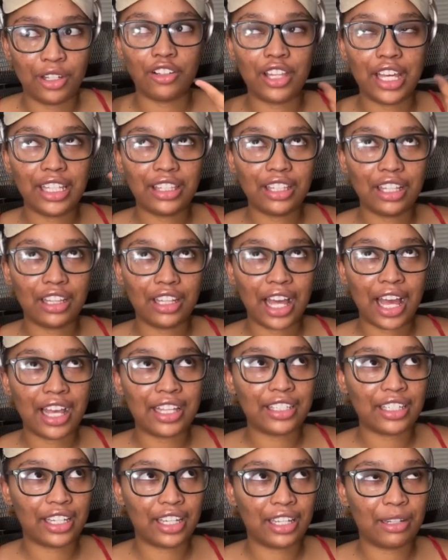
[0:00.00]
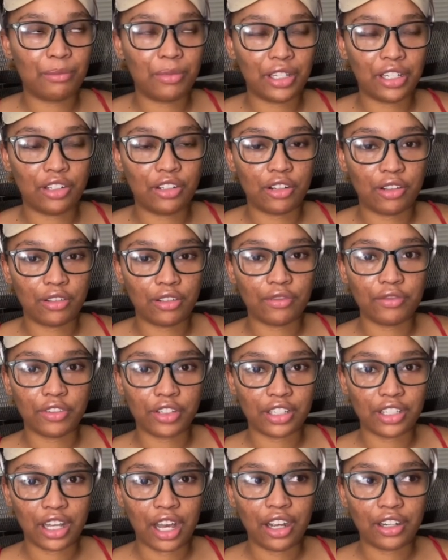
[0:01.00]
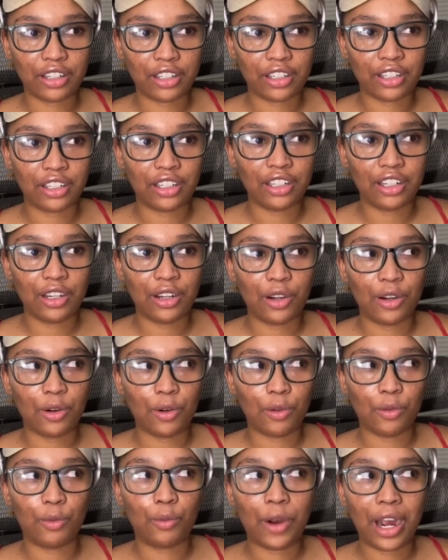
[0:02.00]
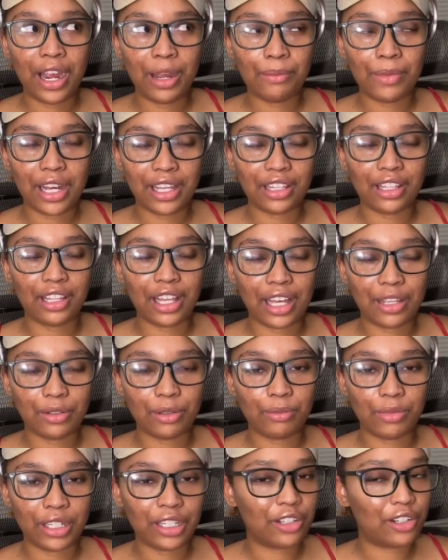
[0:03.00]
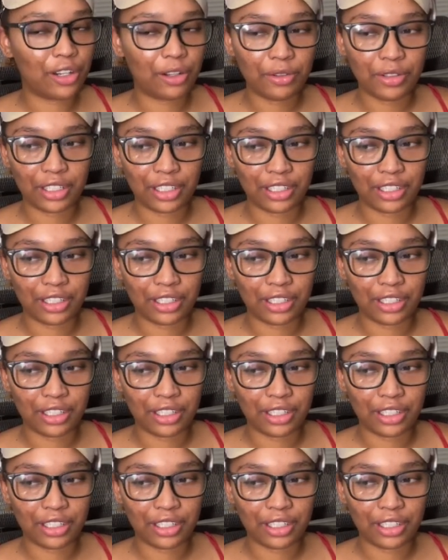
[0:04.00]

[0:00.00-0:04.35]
like the last kid being chosen for soccer, why am I the last one being chosen?